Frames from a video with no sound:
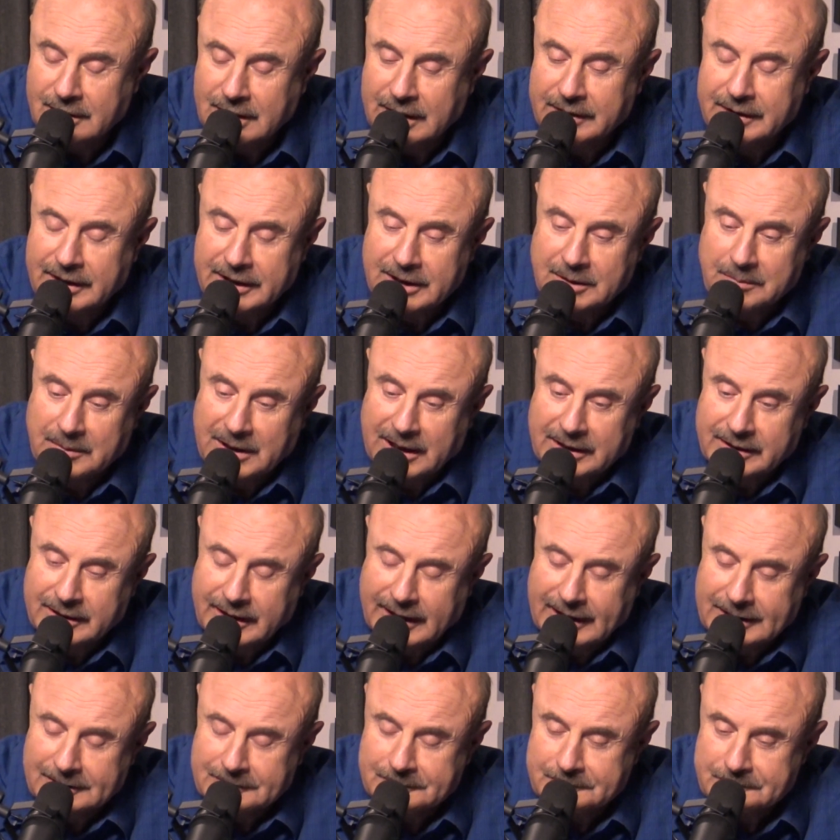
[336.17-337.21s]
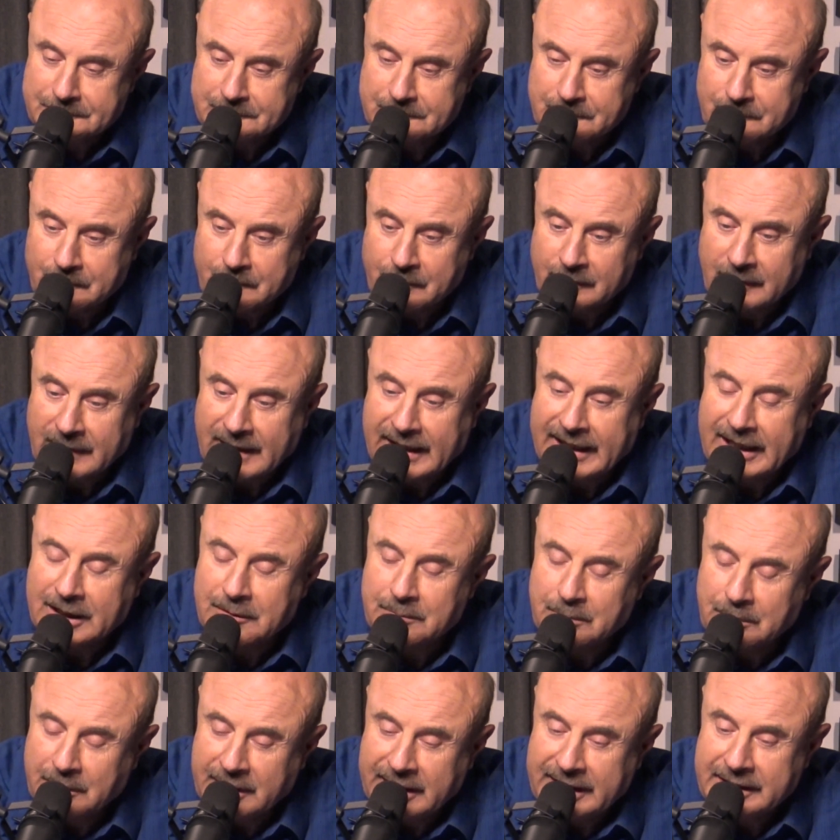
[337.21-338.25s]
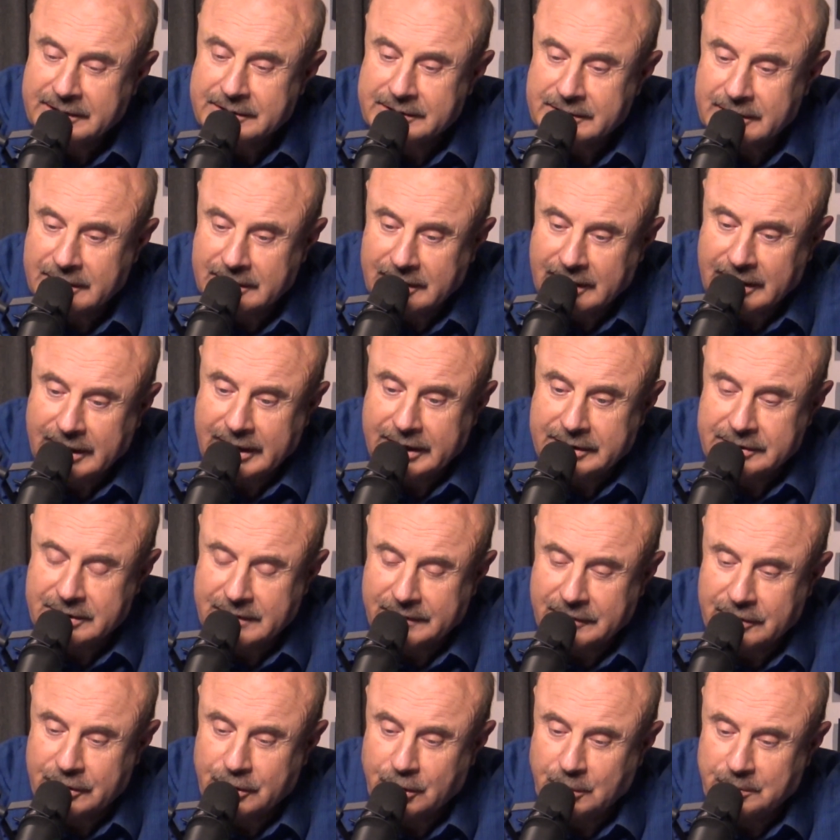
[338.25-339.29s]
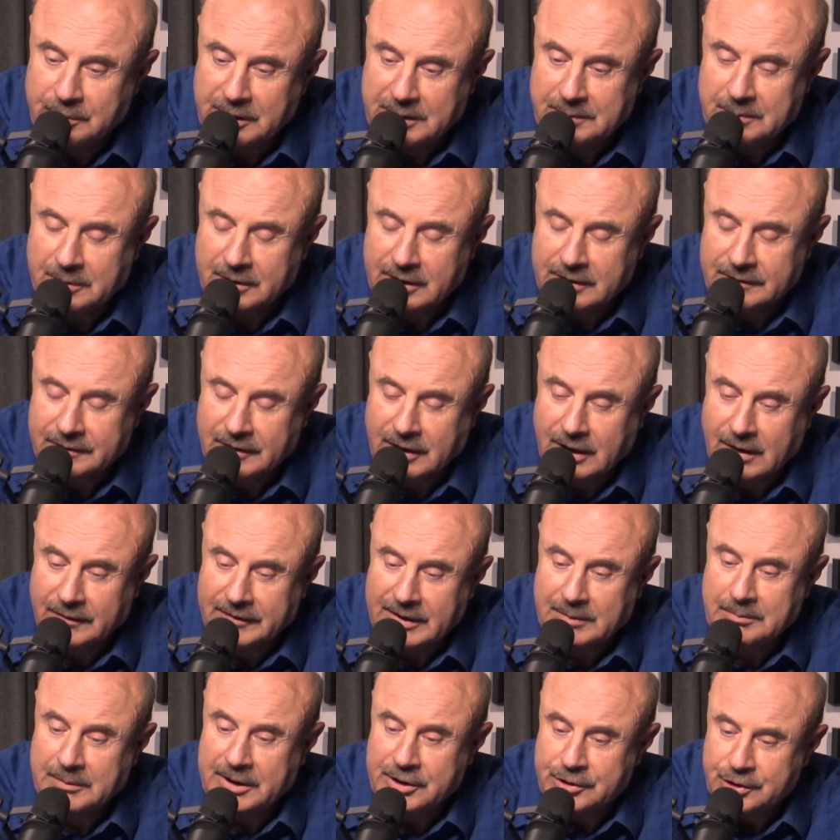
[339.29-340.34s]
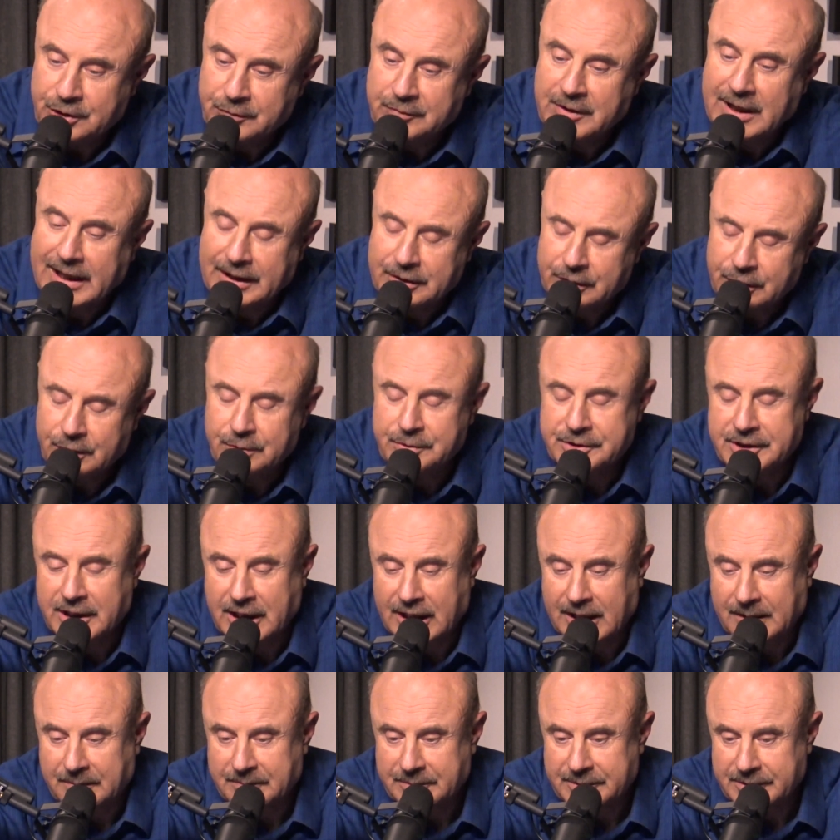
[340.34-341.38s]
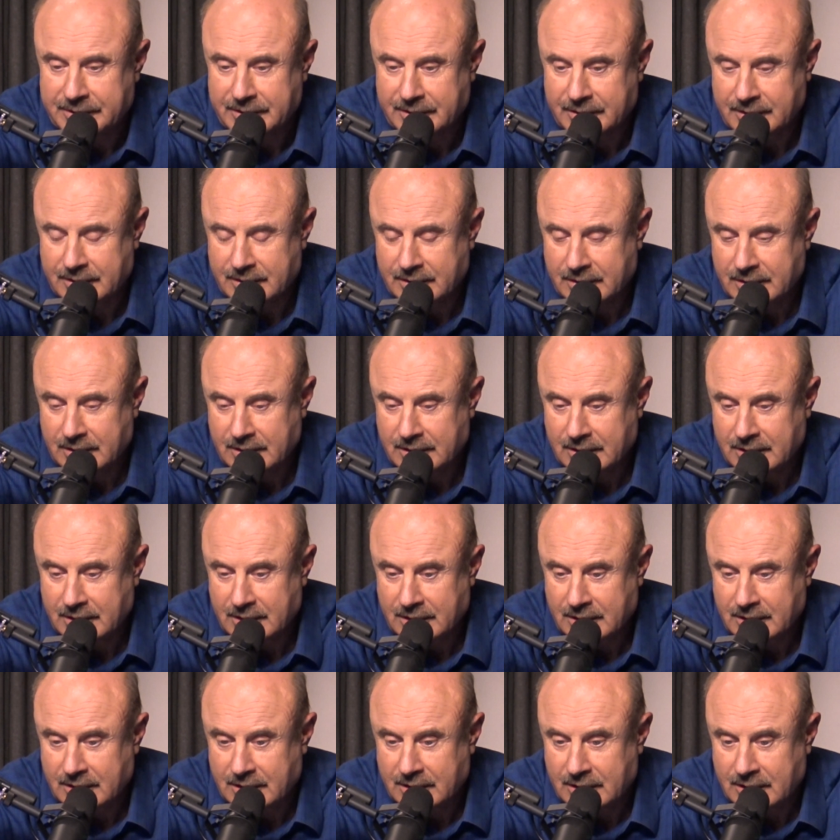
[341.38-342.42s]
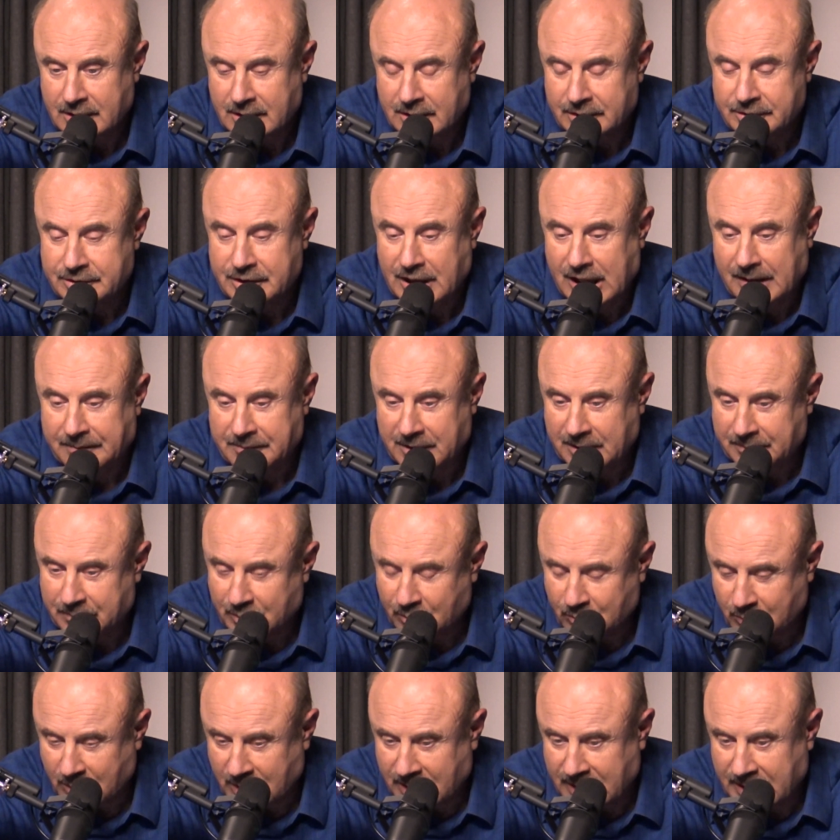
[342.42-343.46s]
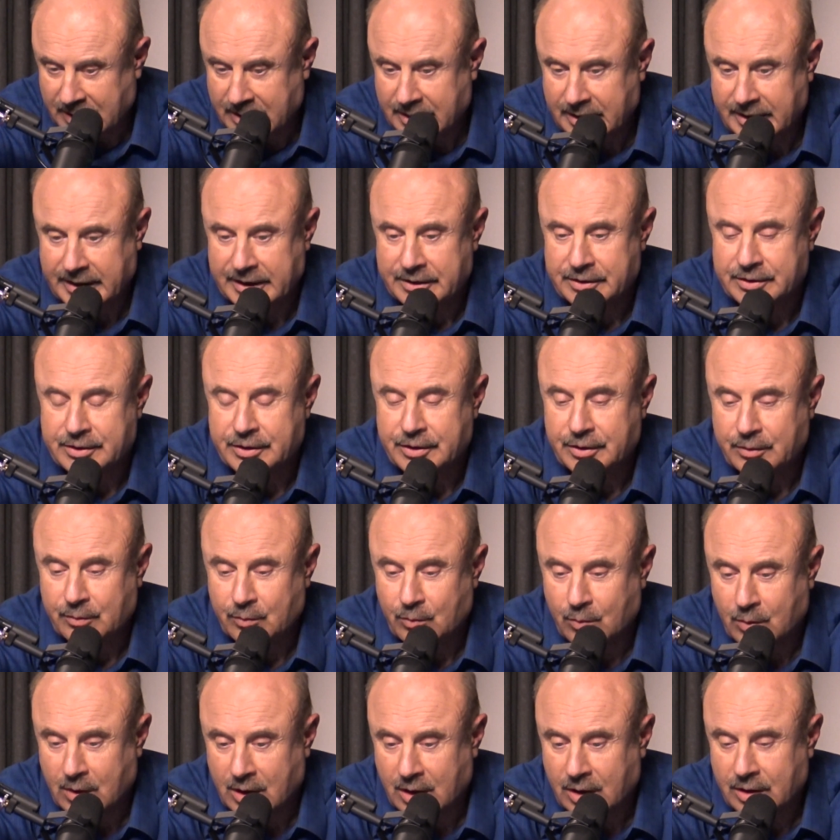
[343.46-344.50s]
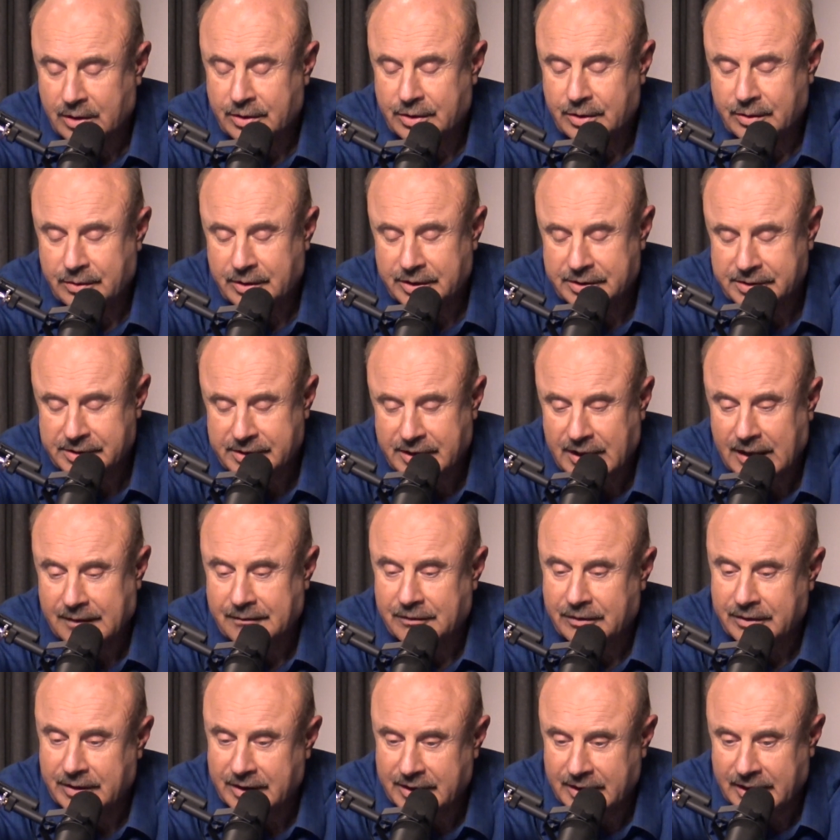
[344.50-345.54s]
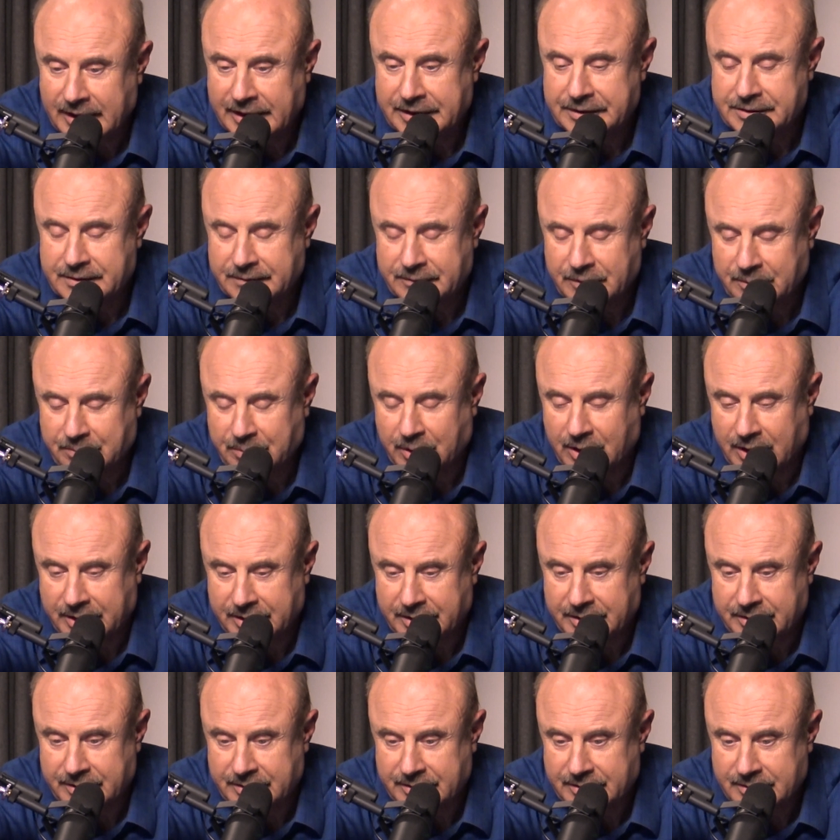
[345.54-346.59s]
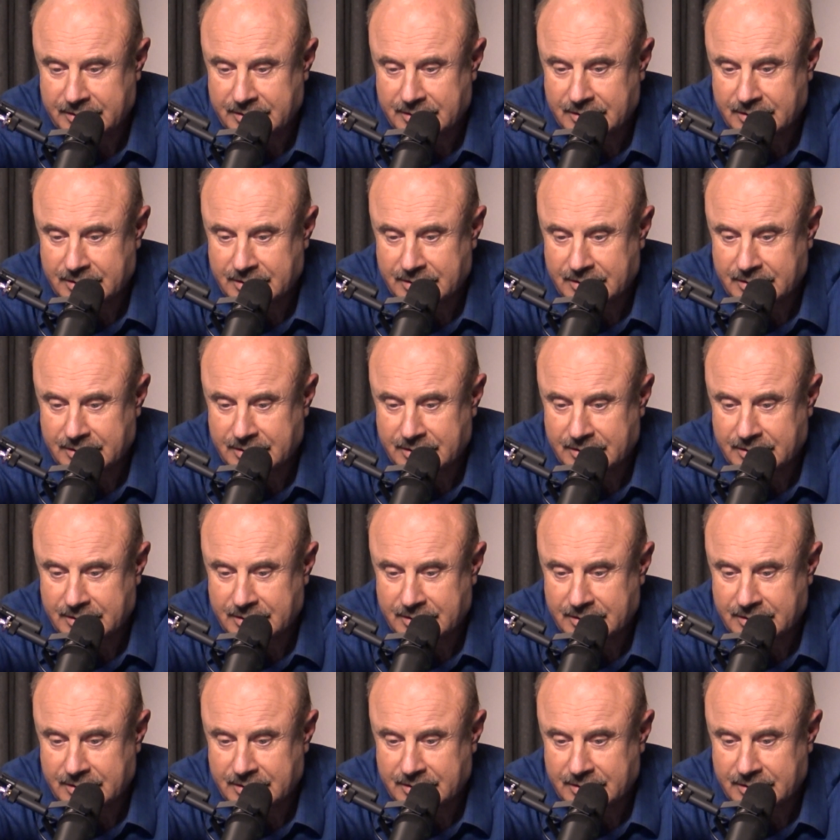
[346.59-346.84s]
Now, think about that. It meets the needs of the two people involved. That means you've got two jobs Job number one is to work to discover the needs of your partner.